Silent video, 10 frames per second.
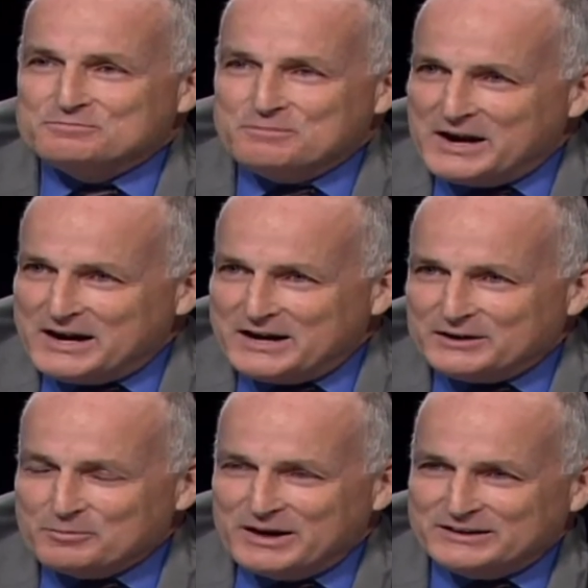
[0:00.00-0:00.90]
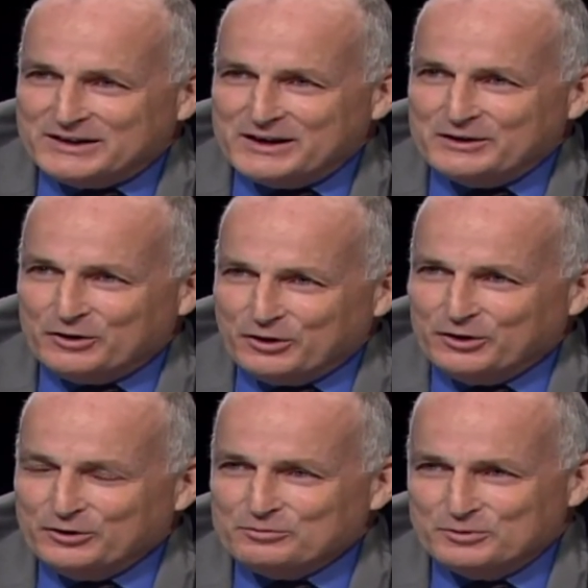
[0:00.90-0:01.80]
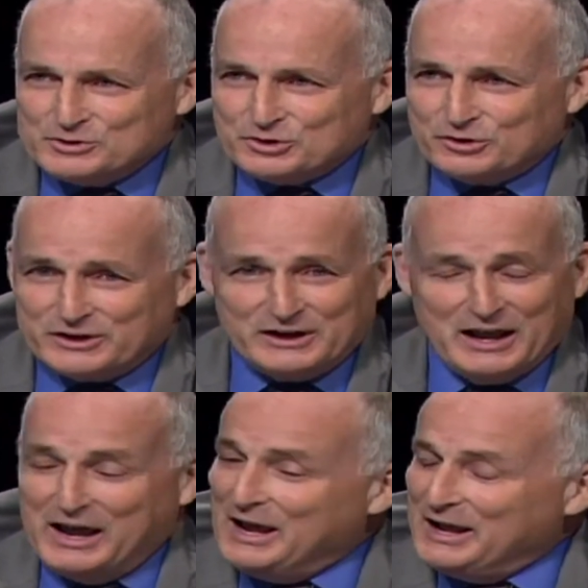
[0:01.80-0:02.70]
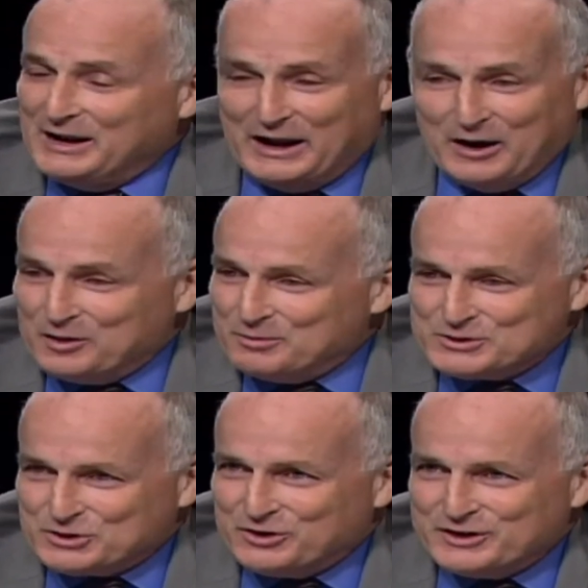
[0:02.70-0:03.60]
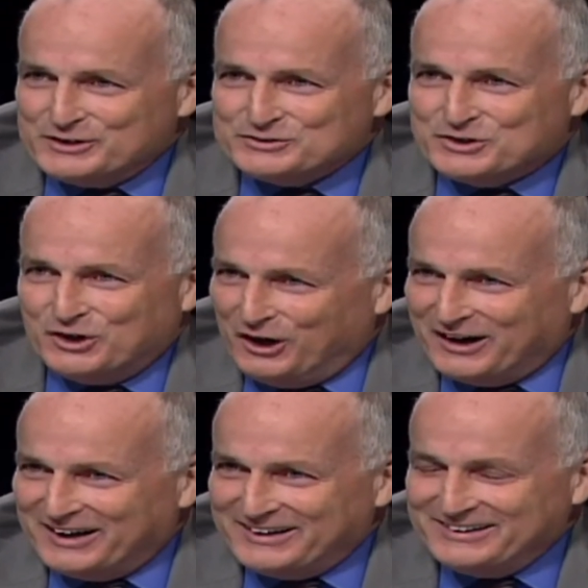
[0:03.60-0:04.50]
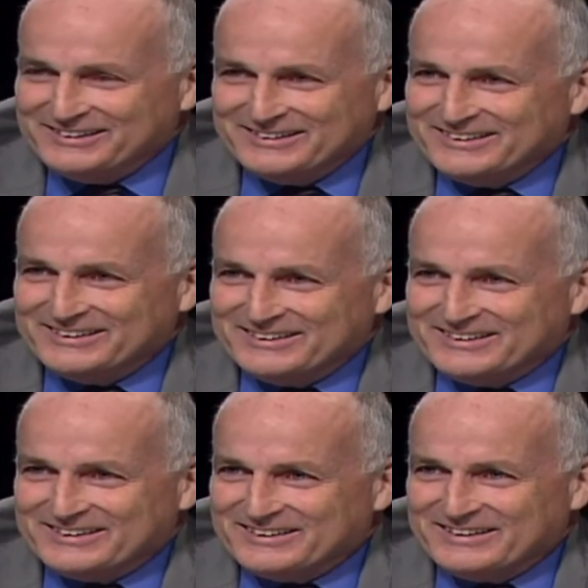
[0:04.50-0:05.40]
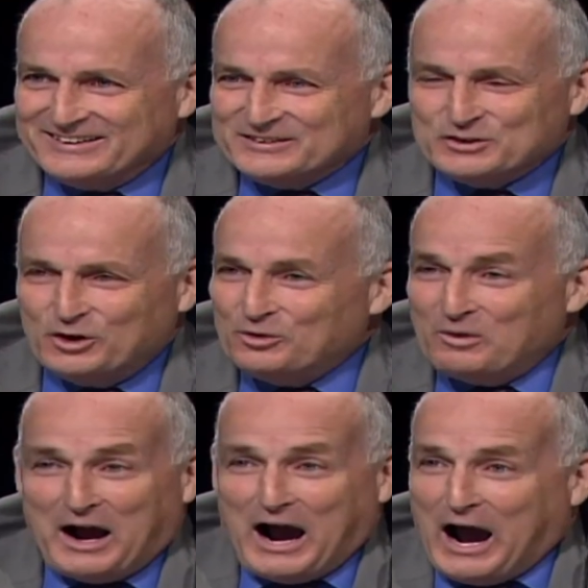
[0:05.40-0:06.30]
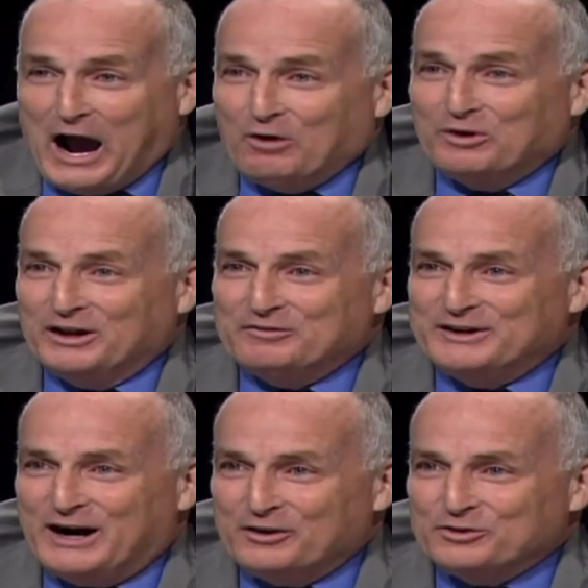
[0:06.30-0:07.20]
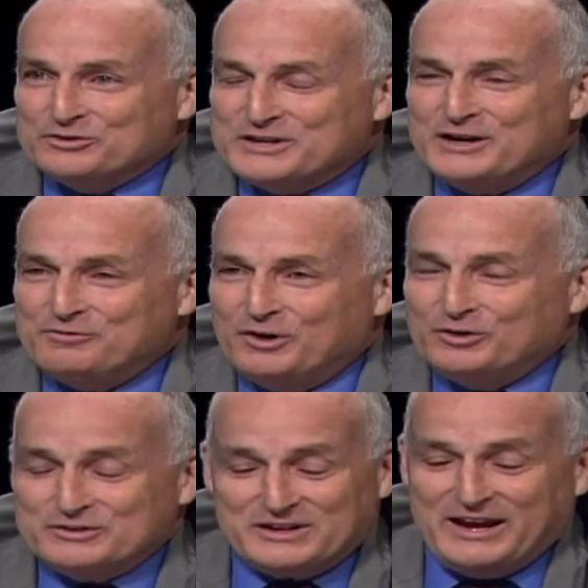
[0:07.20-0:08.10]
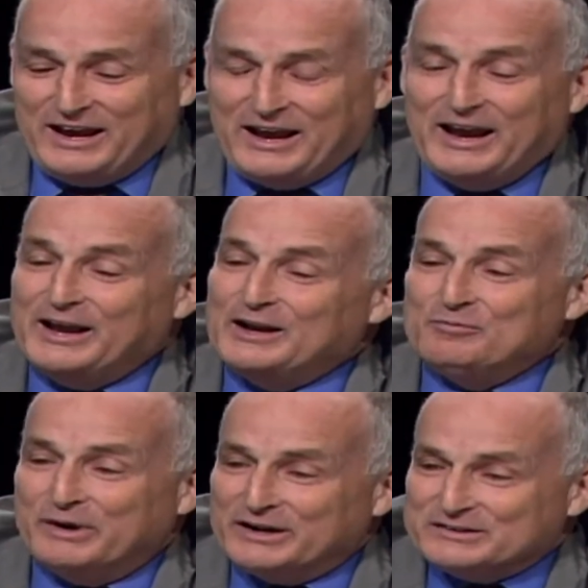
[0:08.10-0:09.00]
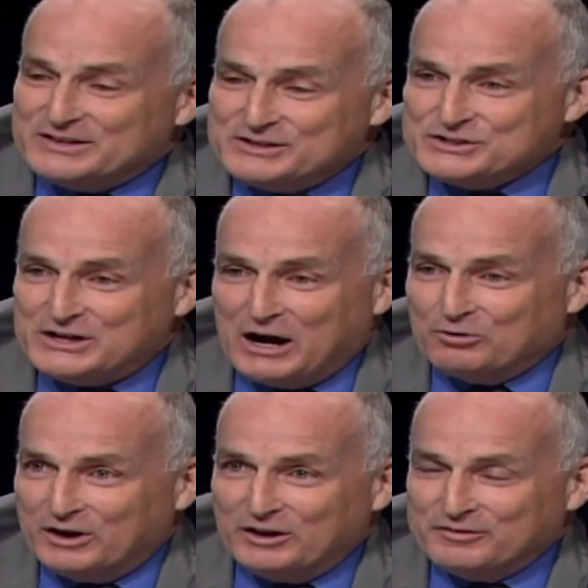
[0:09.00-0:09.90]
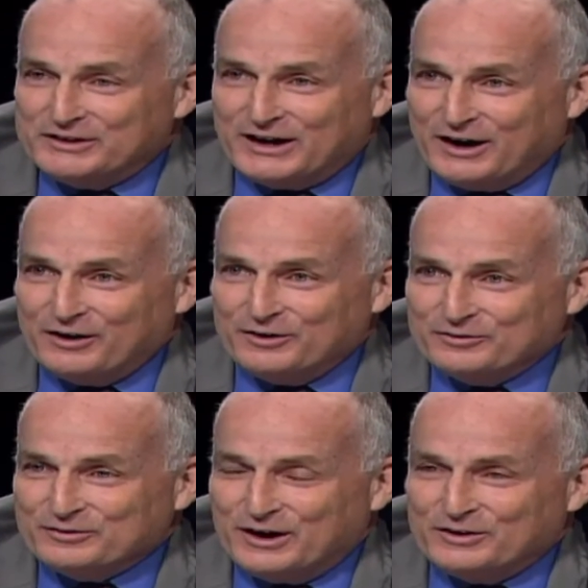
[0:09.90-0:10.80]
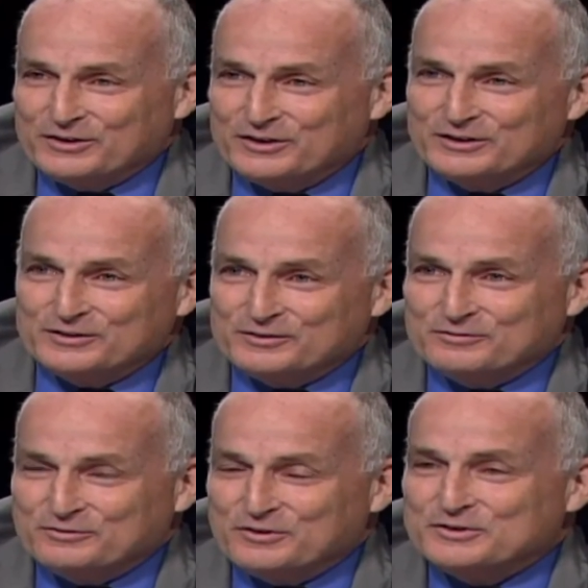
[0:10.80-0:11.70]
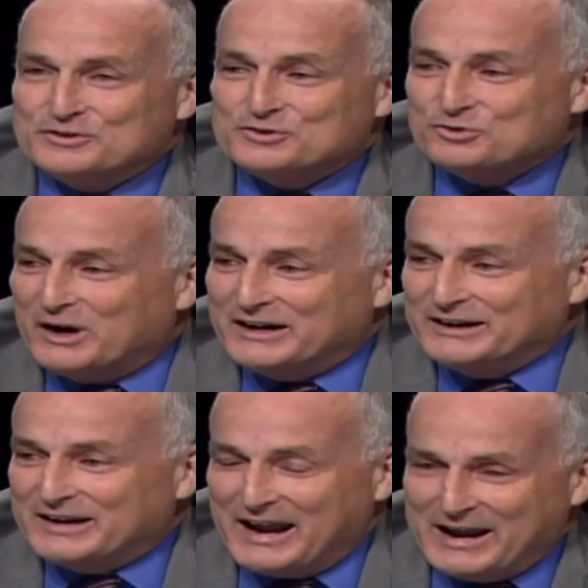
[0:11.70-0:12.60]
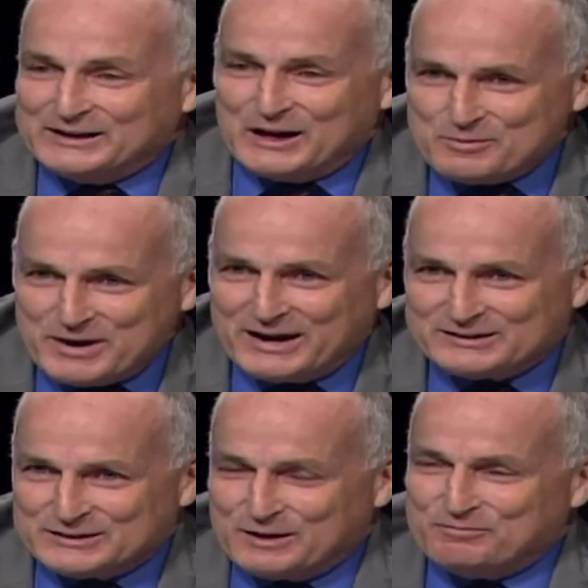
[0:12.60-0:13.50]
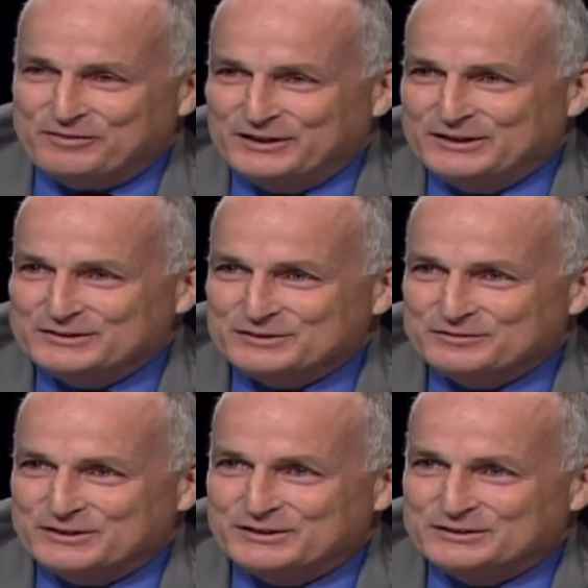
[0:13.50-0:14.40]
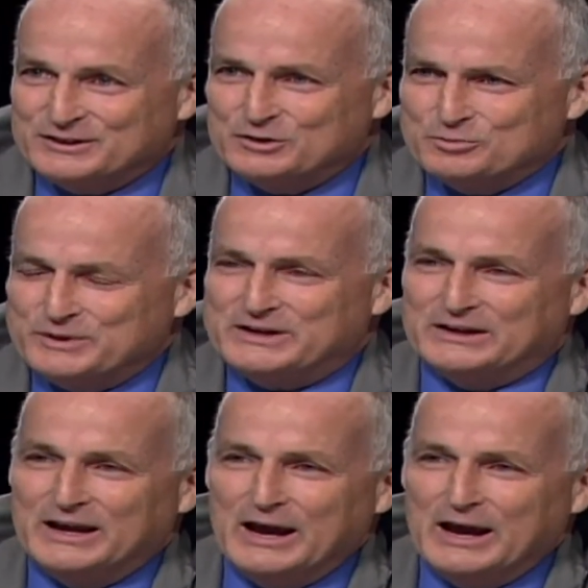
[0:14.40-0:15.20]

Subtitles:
May to maintain her majority. Now the majority is gone. Right. So how relevant are those 10 votes? And by extension, how relevant are the very strident anti-backstop feelings of the DUP?